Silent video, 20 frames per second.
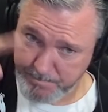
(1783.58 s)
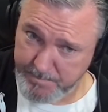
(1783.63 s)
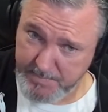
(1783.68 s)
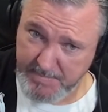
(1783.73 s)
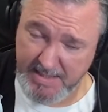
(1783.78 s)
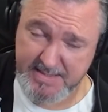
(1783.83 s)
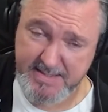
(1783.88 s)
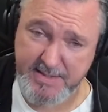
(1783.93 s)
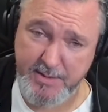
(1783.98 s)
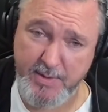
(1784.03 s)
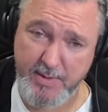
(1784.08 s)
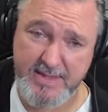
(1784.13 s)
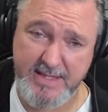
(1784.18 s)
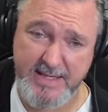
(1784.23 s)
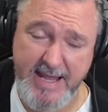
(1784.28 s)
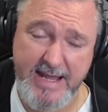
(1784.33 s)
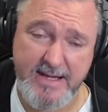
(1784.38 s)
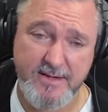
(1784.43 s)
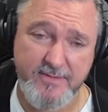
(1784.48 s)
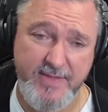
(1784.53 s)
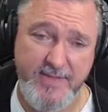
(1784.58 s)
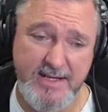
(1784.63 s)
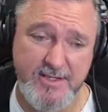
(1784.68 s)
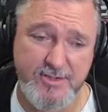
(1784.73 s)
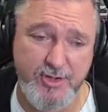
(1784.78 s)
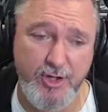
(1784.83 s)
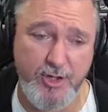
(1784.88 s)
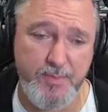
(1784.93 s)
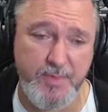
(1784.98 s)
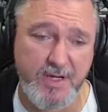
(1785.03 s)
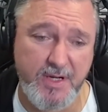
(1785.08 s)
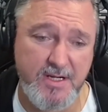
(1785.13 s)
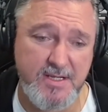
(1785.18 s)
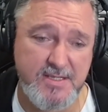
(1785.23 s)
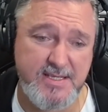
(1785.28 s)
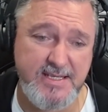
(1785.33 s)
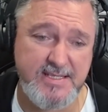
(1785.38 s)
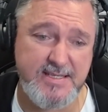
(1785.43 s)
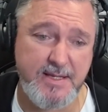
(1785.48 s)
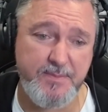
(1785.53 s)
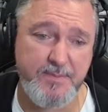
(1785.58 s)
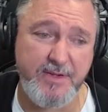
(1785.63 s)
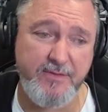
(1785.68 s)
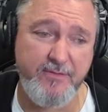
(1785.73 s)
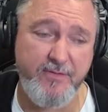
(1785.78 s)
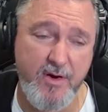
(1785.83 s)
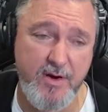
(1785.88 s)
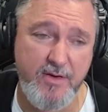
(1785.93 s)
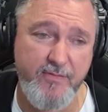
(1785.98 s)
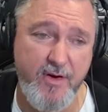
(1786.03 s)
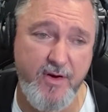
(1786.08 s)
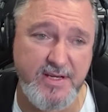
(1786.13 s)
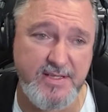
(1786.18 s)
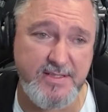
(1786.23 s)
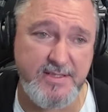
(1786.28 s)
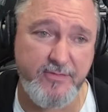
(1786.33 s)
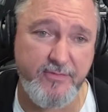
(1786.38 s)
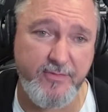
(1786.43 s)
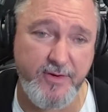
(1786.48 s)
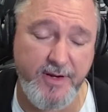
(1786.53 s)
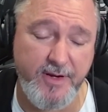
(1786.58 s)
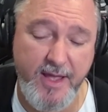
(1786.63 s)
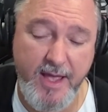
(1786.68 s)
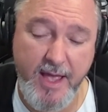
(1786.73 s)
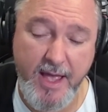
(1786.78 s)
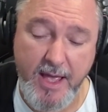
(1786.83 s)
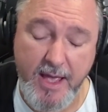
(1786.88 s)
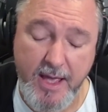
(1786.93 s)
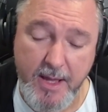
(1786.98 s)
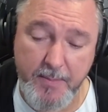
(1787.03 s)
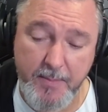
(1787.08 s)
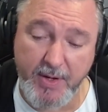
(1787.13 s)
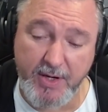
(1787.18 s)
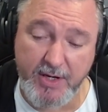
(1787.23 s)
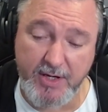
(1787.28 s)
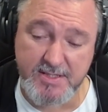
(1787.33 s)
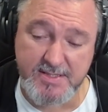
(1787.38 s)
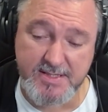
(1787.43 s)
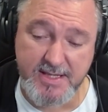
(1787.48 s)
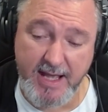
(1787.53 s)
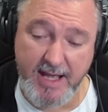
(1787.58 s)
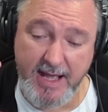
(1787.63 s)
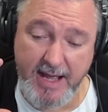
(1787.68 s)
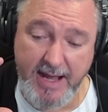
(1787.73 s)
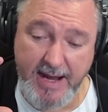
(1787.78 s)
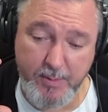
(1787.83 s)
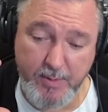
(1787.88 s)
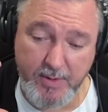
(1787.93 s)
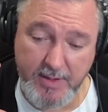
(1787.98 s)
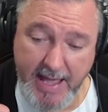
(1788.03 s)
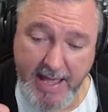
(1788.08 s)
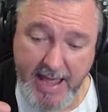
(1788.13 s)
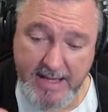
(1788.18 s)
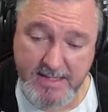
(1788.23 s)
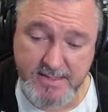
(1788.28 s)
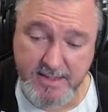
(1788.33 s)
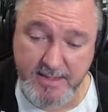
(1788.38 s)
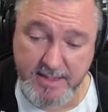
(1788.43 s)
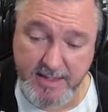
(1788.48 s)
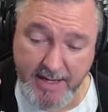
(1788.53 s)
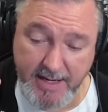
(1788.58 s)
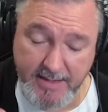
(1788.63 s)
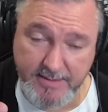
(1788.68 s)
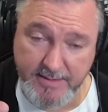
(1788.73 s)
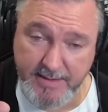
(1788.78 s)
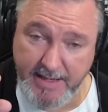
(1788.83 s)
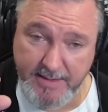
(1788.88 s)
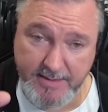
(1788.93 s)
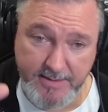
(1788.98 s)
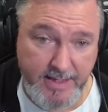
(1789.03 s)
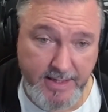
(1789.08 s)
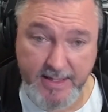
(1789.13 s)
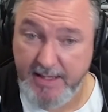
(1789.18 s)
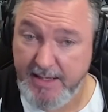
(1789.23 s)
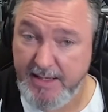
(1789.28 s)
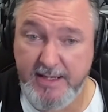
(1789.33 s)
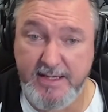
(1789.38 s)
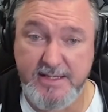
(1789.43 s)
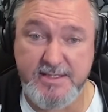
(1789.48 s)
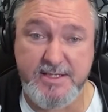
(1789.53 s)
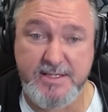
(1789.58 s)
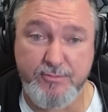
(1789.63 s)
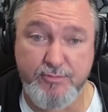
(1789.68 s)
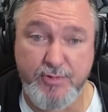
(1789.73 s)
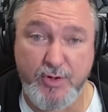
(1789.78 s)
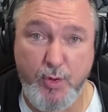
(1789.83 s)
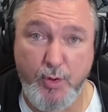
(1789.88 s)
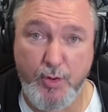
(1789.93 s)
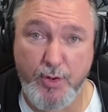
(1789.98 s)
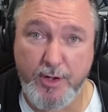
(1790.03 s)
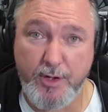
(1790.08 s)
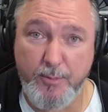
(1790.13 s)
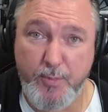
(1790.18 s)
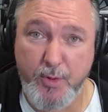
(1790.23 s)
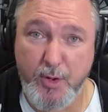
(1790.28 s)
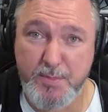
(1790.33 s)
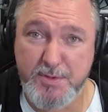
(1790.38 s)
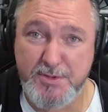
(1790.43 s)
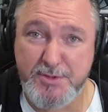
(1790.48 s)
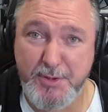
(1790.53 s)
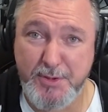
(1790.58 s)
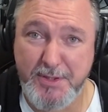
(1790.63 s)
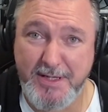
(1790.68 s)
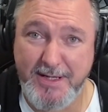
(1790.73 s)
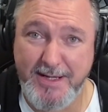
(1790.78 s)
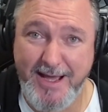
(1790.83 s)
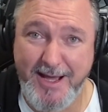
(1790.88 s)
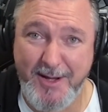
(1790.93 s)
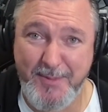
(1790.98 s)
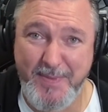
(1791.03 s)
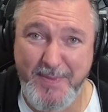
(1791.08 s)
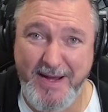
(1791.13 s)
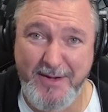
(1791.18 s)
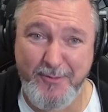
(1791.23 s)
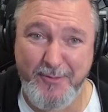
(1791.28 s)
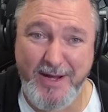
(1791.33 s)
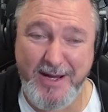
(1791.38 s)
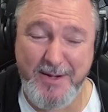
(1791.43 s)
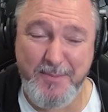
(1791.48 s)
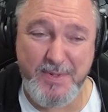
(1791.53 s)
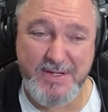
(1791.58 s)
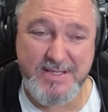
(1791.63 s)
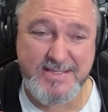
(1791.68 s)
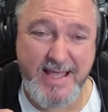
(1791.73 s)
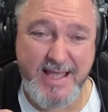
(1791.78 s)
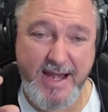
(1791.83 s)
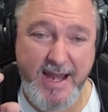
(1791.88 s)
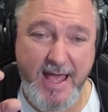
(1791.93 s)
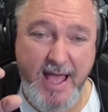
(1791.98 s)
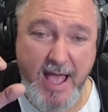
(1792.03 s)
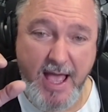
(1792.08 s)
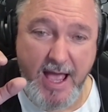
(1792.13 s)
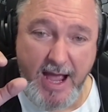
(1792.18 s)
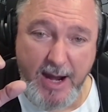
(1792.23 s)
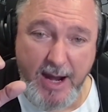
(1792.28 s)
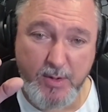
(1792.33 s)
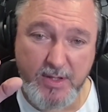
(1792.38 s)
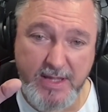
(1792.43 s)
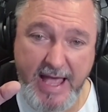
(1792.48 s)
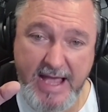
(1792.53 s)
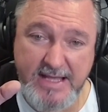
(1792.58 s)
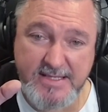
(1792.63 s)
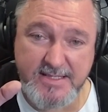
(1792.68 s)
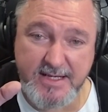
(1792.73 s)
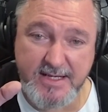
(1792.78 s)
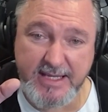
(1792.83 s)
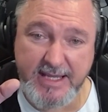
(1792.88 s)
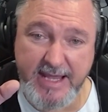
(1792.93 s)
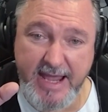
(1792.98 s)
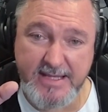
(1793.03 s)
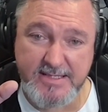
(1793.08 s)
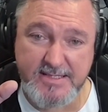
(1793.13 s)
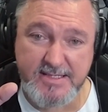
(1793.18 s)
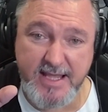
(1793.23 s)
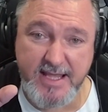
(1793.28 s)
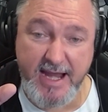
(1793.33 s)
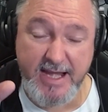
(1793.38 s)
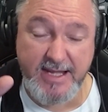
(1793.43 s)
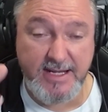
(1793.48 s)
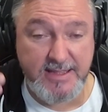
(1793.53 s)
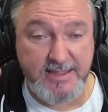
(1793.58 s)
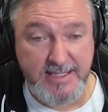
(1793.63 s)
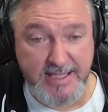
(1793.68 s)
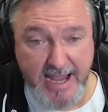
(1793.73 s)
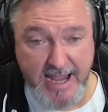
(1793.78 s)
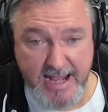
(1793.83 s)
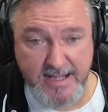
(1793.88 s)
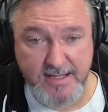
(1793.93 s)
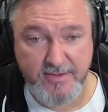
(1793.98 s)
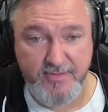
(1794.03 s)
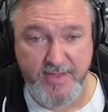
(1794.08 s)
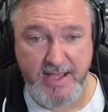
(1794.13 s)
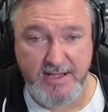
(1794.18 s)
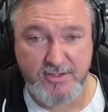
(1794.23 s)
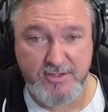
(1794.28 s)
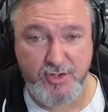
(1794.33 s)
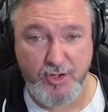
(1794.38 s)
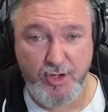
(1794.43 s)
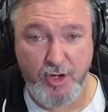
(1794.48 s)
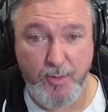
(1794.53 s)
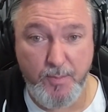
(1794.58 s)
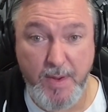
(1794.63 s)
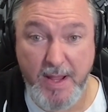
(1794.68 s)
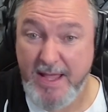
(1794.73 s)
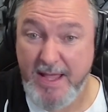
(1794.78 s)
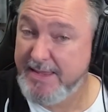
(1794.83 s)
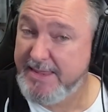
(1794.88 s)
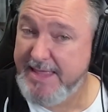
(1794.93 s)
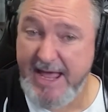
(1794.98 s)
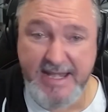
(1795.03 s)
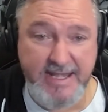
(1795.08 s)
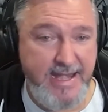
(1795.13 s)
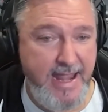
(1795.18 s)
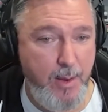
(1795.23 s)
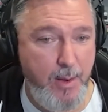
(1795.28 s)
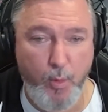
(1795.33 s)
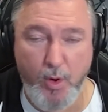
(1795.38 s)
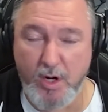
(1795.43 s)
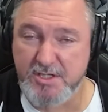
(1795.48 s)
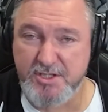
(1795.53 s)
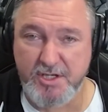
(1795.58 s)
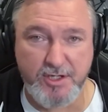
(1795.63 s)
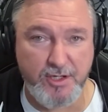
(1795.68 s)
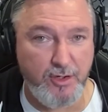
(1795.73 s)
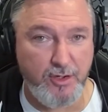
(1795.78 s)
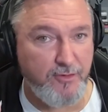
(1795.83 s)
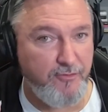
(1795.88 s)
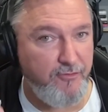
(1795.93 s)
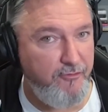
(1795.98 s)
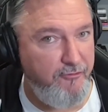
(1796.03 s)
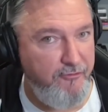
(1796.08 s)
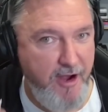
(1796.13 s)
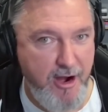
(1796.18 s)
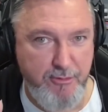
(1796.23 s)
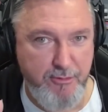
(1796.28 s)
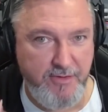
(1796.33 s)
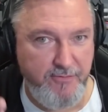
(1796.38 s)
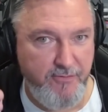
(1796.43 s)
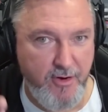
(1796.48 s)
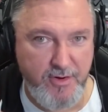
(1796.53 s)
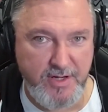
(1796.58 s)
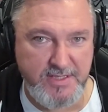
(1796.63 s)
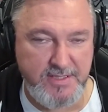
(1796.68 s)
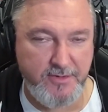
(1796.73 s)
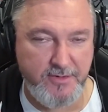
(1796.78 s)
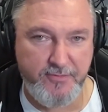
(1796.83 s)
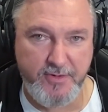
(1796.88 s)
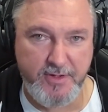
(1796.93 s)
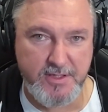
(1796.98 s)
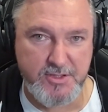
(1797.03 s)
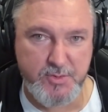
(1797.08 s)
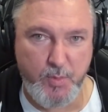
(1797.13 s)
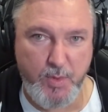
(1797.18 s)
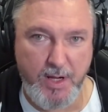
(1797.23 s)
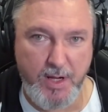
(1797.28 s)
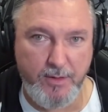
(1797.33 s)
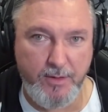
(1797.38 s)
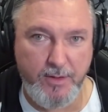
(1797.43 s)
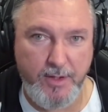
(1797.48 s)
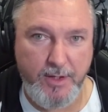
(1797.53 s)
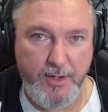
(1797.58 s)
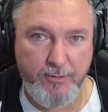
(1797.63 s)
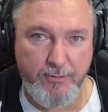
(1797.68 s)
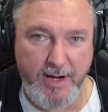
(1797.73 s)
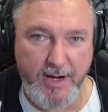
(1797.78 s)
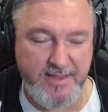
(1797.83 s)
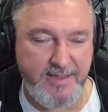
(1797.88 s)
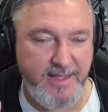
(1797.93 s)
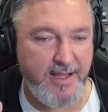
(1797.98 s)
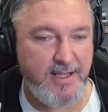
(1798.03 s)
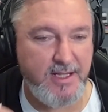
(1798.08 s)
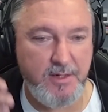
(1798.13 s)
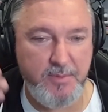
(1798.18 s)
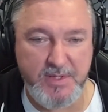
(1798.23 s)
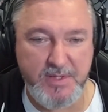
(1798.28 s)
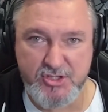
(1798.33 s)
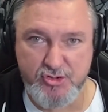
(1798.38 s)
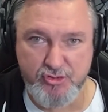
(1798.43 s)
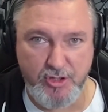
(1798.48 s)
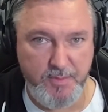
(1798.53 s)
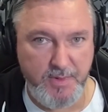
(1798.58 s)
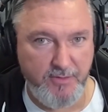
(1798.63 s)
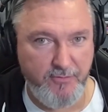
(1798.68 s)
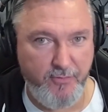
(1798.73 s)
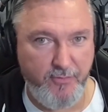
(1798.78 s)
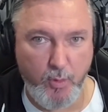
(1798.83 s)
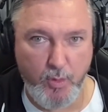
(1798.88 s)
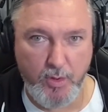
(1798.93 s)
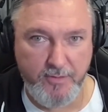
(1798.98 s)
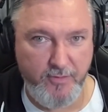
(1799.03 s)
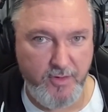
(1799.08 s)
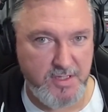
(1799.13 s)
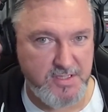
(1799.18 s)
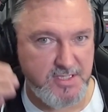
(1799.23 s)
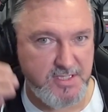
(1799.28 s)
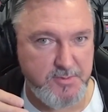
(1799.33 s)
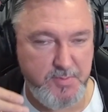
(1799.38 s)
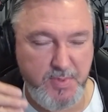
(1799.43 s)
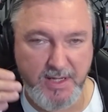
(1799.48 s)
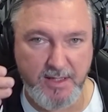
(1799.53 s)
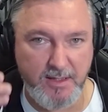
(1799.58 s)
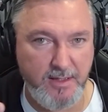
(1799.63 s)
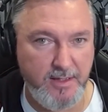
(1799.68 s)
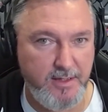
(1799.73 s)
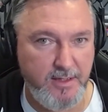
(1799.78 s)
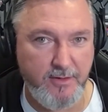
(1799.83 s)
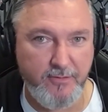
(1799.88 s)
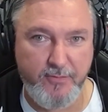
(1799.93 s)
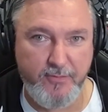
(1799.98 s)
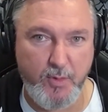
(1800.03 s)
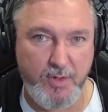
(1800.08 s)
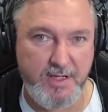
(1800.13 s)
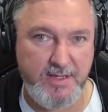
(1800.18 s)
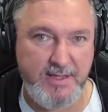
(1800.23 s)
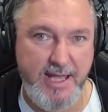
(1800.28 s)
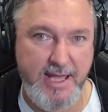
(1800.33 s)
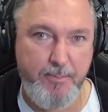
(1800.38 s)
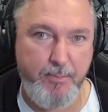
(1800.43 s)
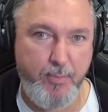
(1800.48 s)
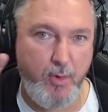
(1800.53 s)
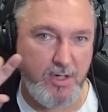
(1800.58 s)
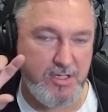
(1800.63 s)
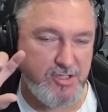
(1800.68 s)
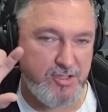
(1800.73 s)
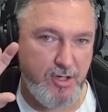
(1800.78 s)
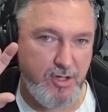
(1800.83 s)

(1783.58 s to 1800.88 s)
I see at the end of that term, you're going to see something very, very different, because I will hazard, and it's recorded in perpetuity now, mate, right? But is that I will hazard a guess saying at the end of that term, that network's going to look very, very different as well, right? They're going to be streaming forward versus being linear forward at that point.